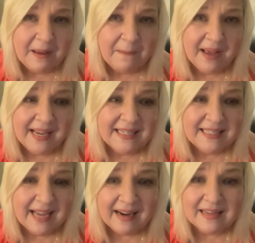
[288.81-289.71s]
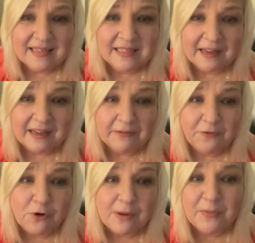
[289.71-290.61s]
My dad is a
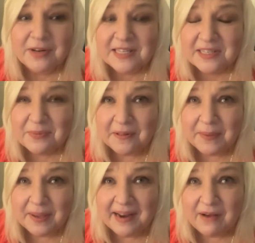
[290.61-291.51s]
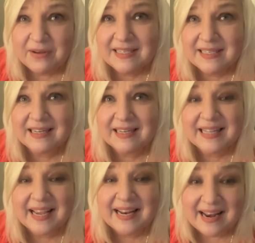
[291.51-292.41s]
former principal, and now he's in
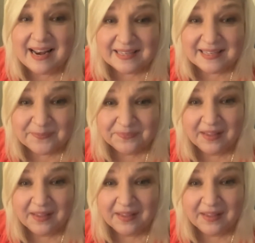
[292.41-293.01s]
his late 80s.